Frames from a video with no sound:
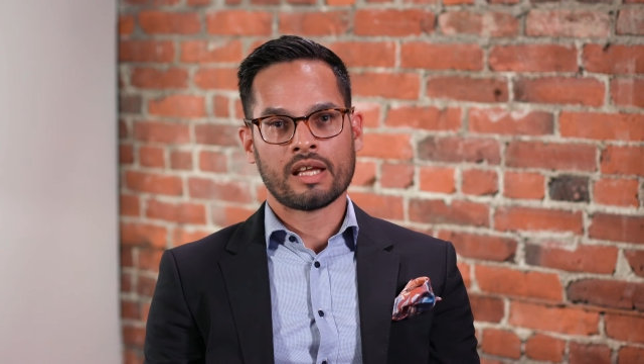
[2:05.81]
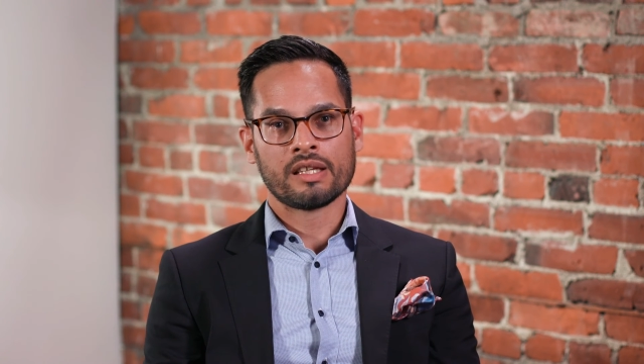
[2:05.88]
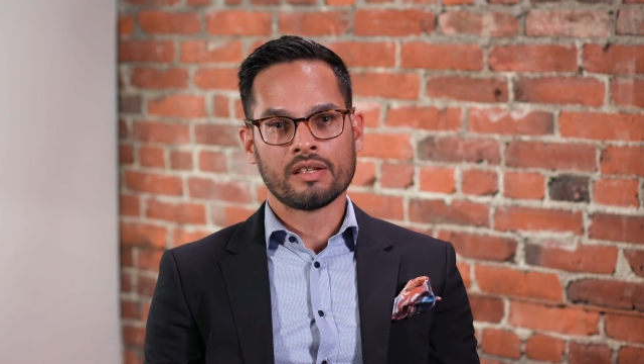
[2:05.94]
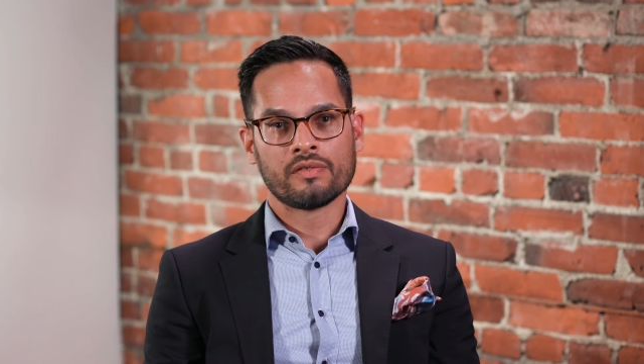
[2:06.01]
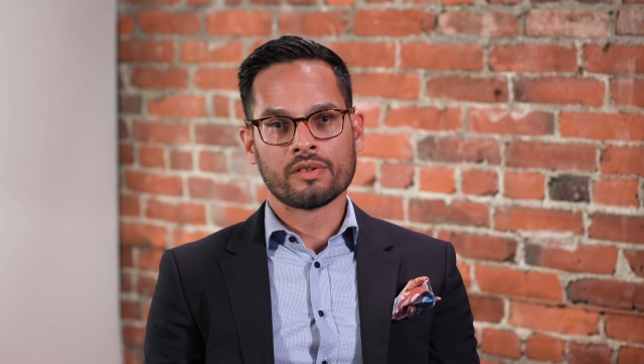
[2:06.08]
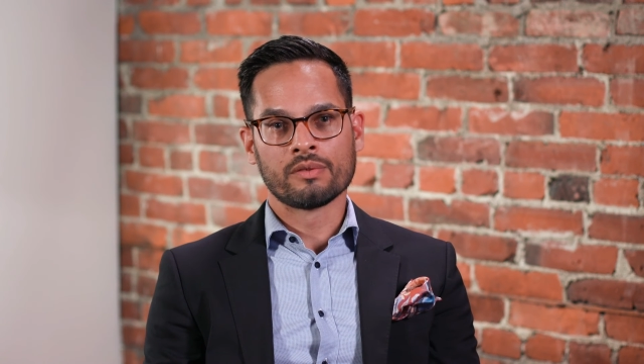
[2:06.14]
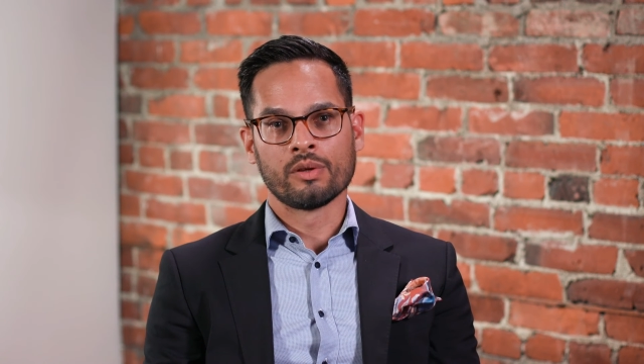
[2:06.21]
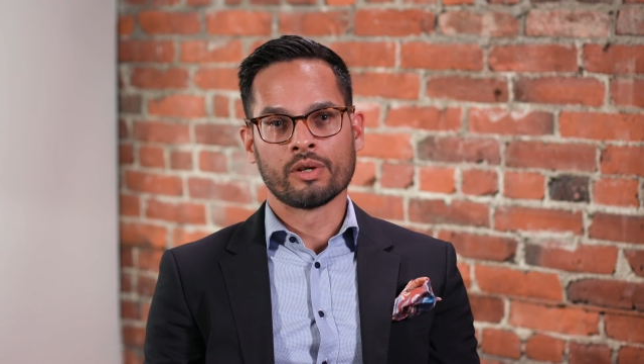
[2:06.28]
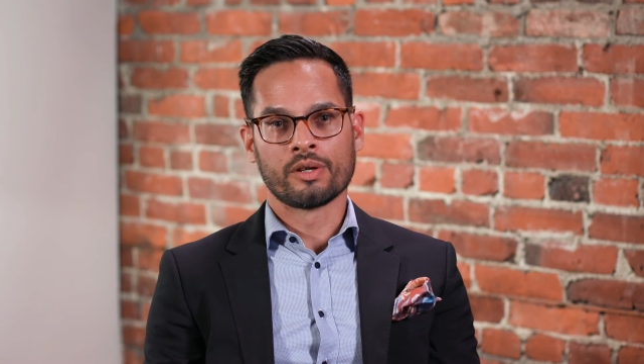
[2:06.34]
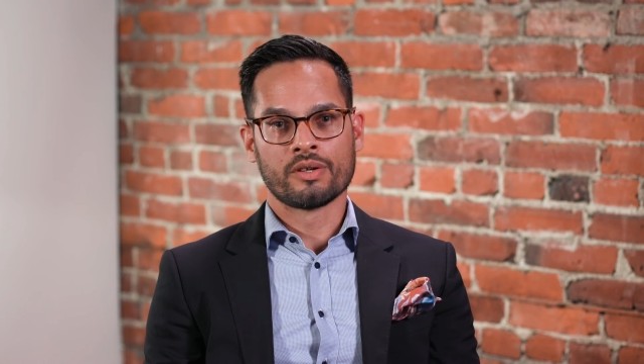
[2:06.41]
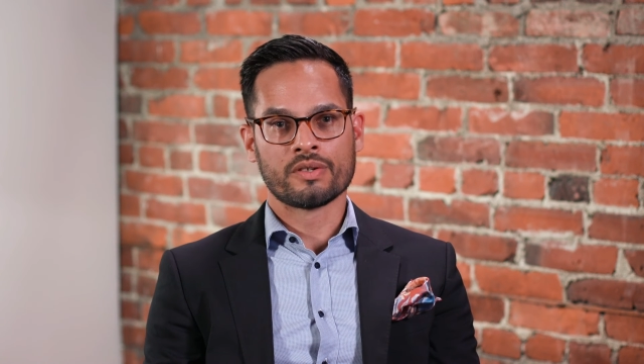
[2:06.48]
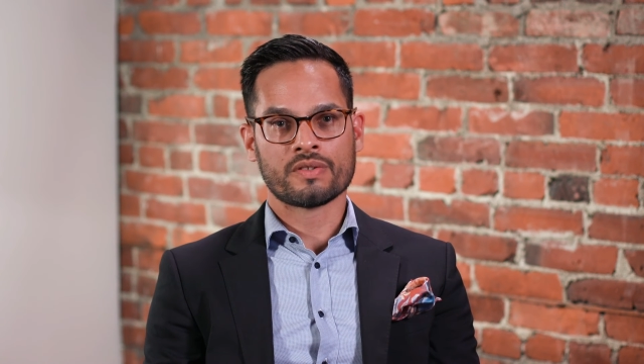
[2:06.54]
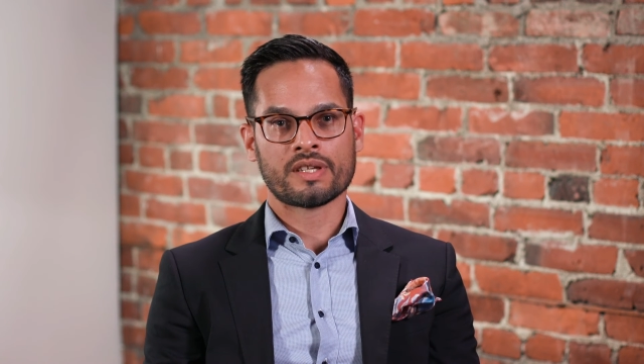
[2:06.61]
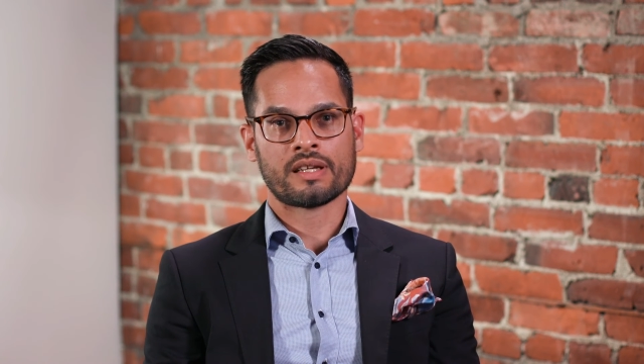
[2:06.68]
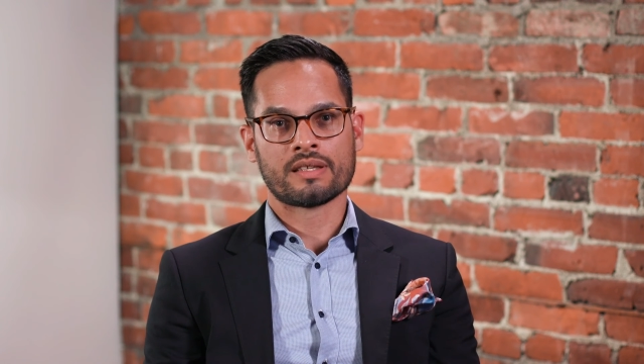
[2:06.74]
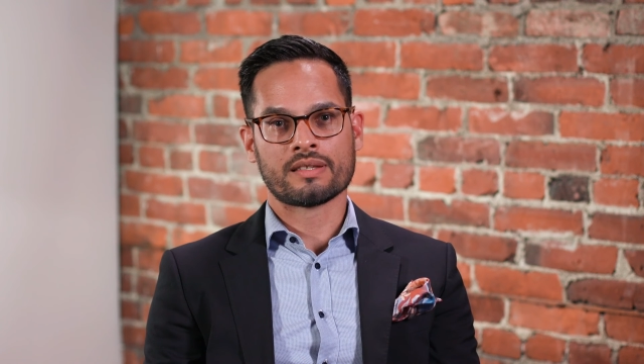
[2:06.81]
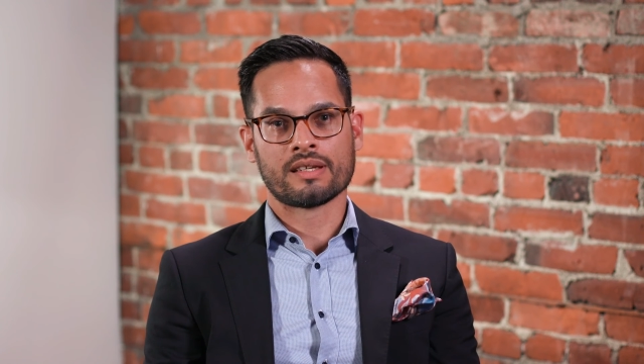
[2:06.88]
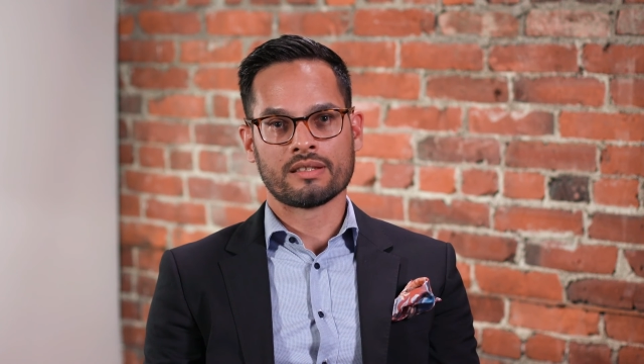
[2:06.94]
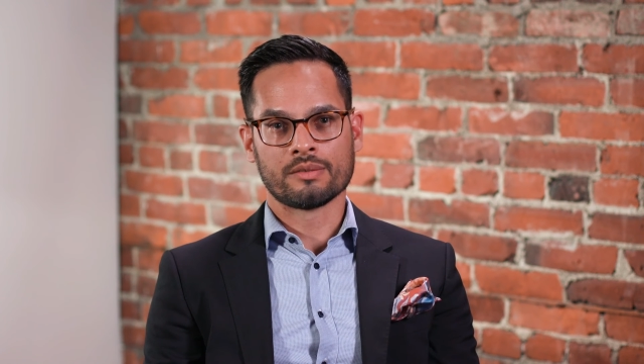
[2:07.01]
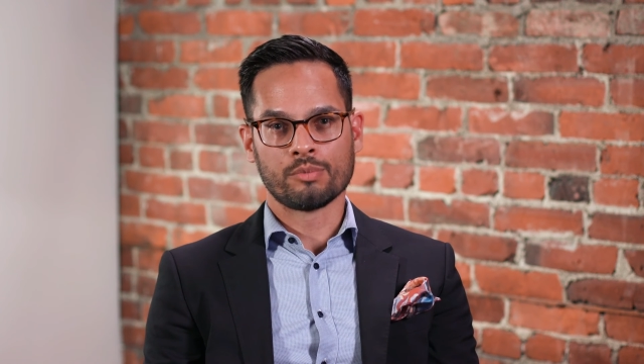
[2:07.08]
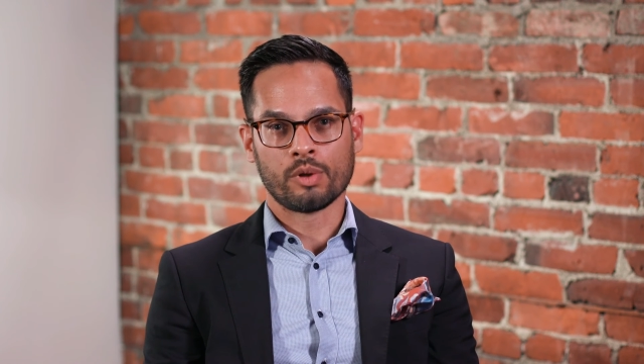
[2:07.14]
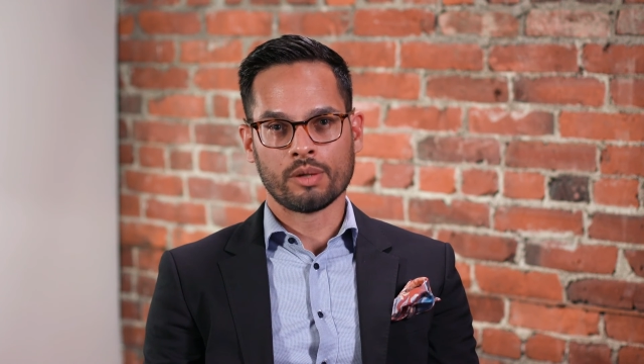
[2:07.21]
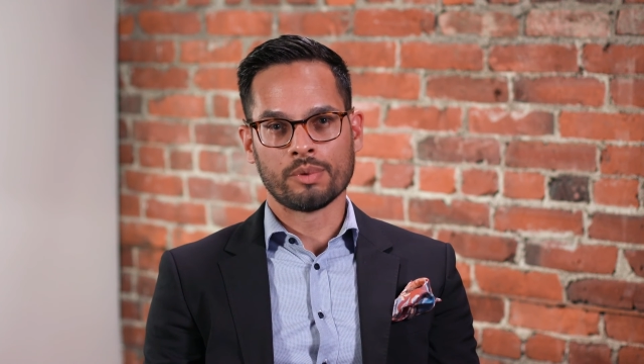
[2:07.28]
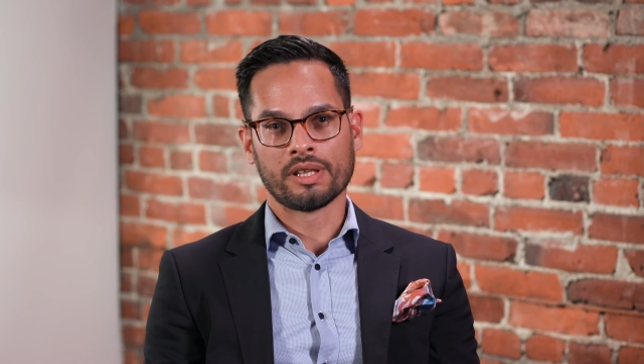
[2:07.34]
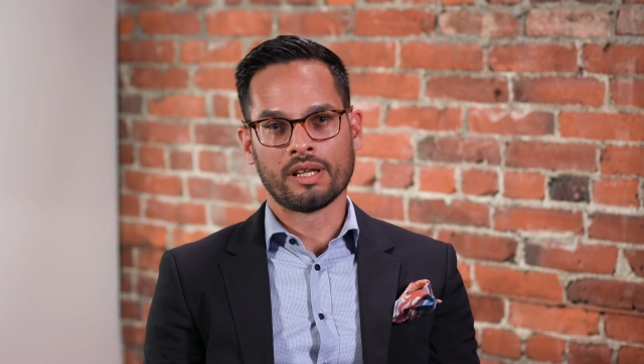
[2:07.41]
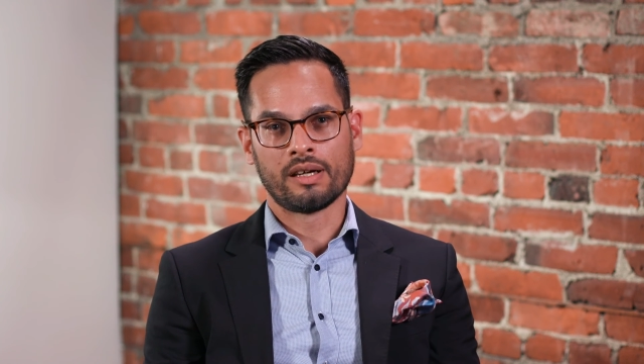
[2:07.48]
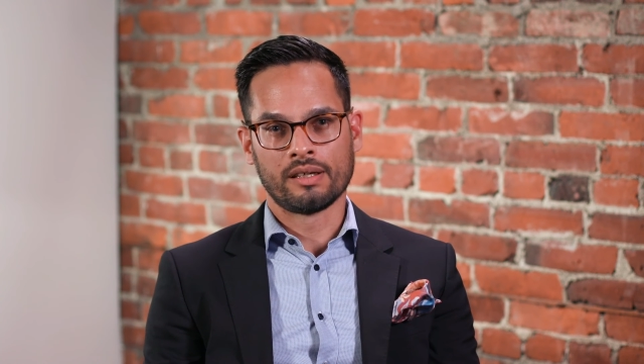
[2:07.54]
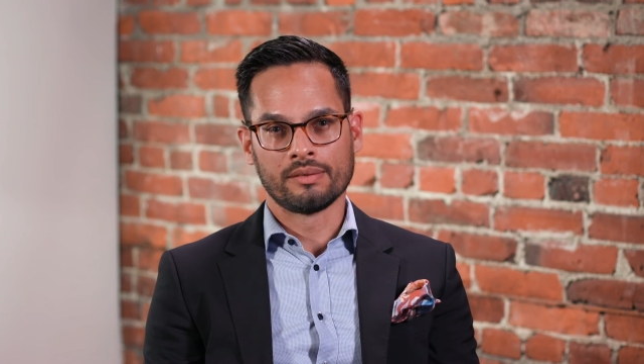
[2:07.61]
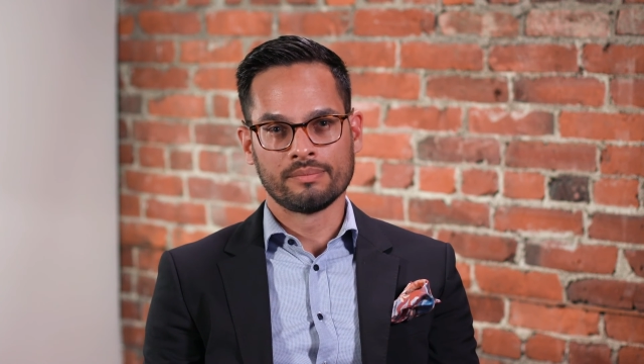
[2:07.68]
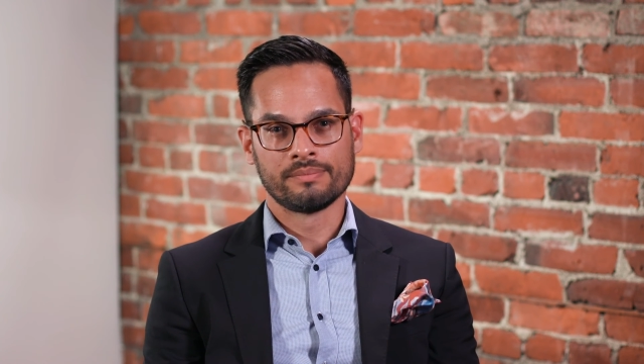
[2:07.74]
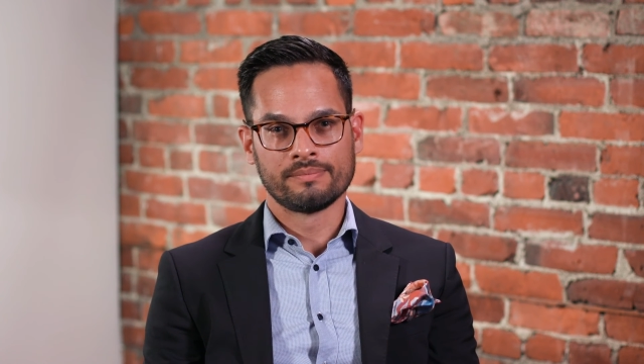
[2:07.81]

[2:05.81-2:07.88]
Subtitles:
any of the lawyers at Ascent Employment Law.